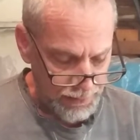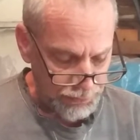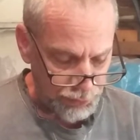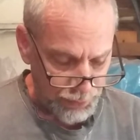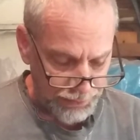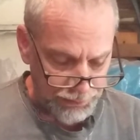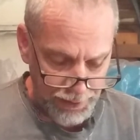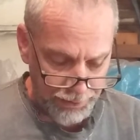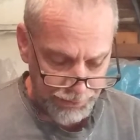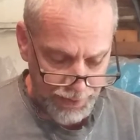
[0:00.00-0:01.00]
2 weeks
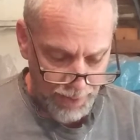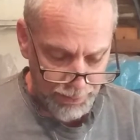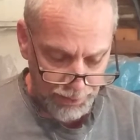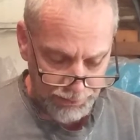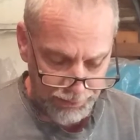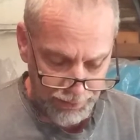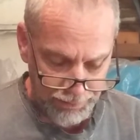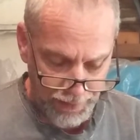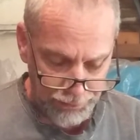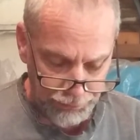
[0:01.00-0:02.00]
later, top military
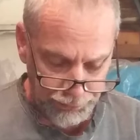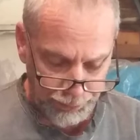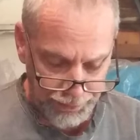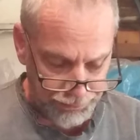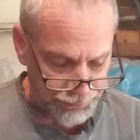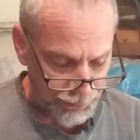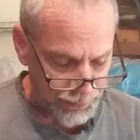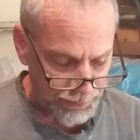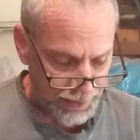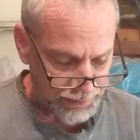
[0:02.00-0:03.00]
advisors briefed
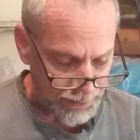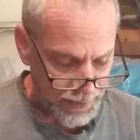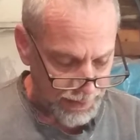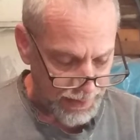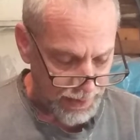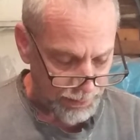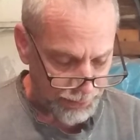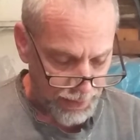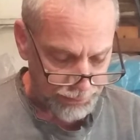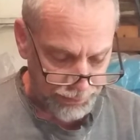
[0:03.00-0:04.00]
Truman about the Manhattan
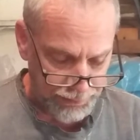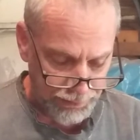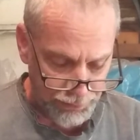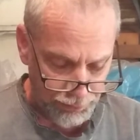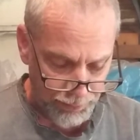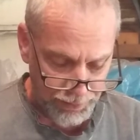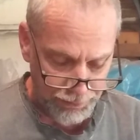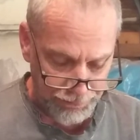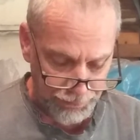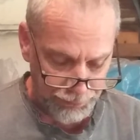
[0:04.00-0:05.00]
Project and told him that
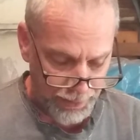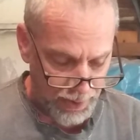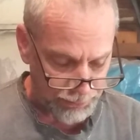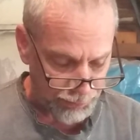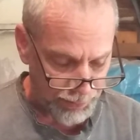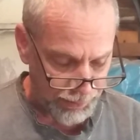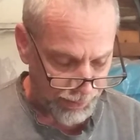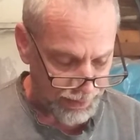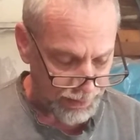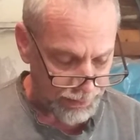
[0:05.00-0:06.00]
the first bombs would be
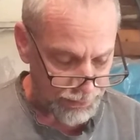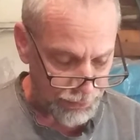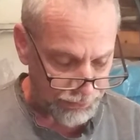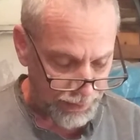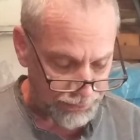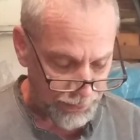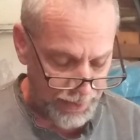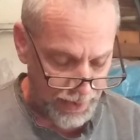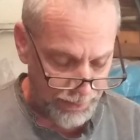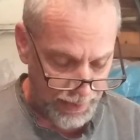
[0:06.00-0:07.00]
ready to use on
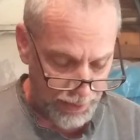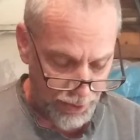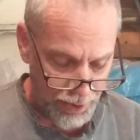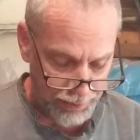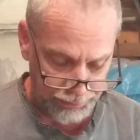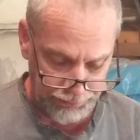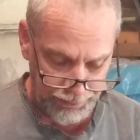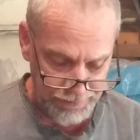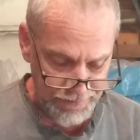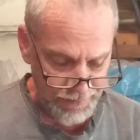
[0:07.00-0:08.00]
Japan by August.
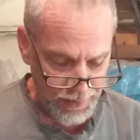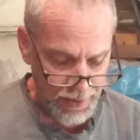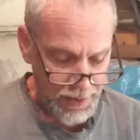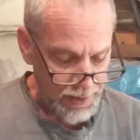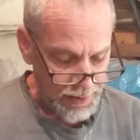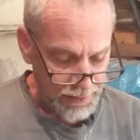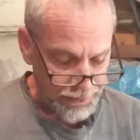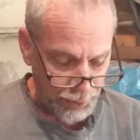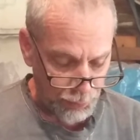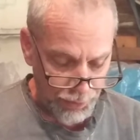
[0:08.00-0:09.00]

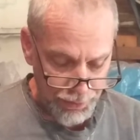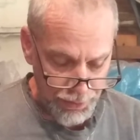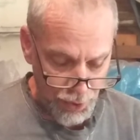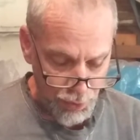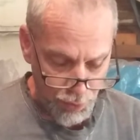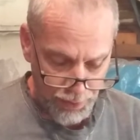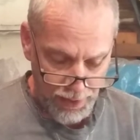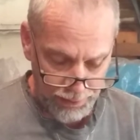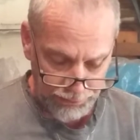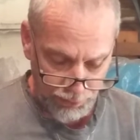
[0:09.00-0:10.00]
There were no
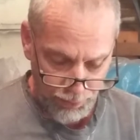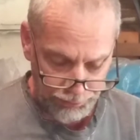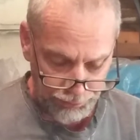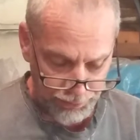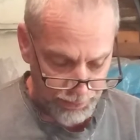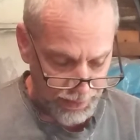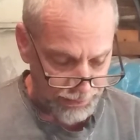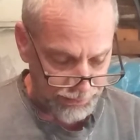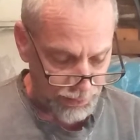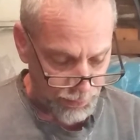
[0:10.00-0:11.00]
consequential
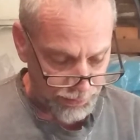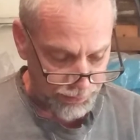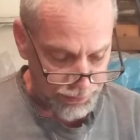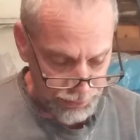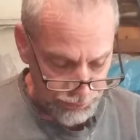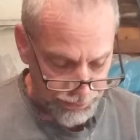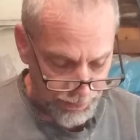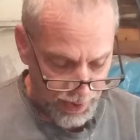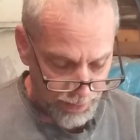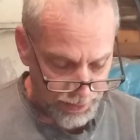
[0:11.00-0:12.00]
debates on whether to use the
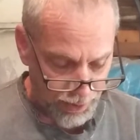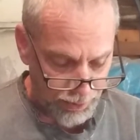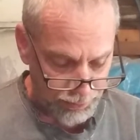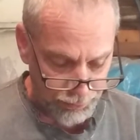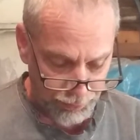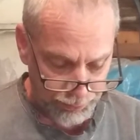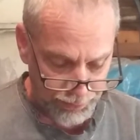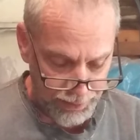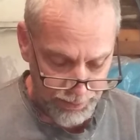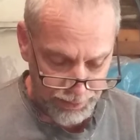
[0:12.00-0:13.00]
bomb at all or
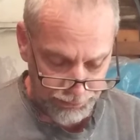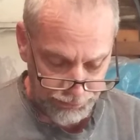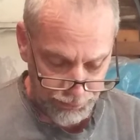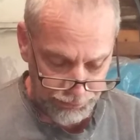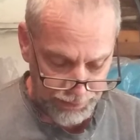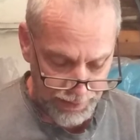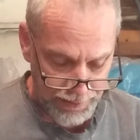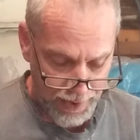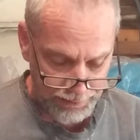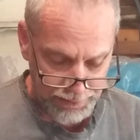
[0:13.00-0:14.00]
prohibit its use on
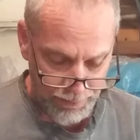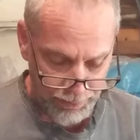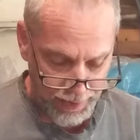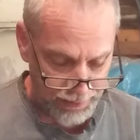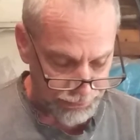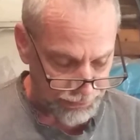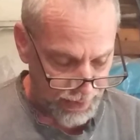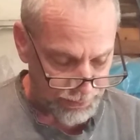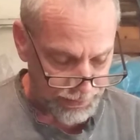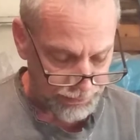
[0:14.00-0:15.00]
non-combatant
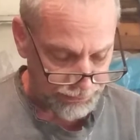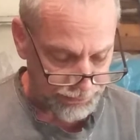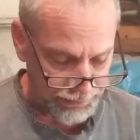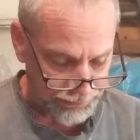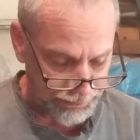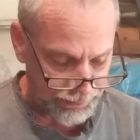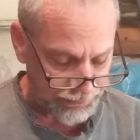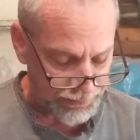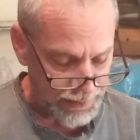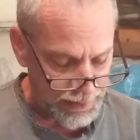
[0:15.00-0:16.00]
Japanese citizens.